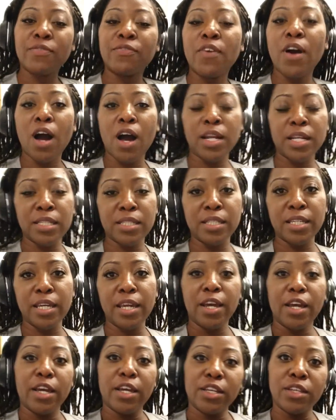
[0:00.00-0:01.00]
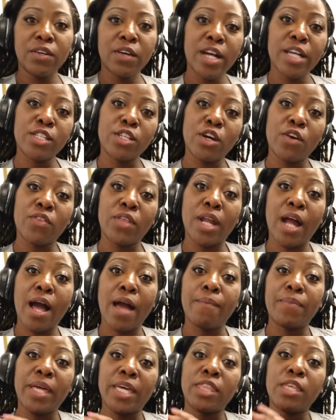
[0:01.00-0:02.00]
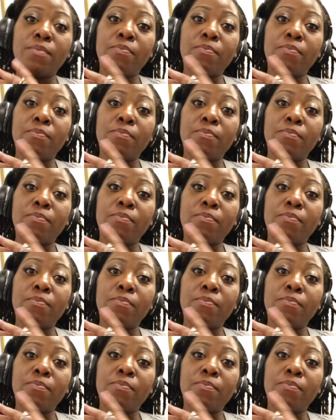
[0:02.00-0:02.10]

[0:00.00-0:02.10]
honestly, you guys know that I'm like the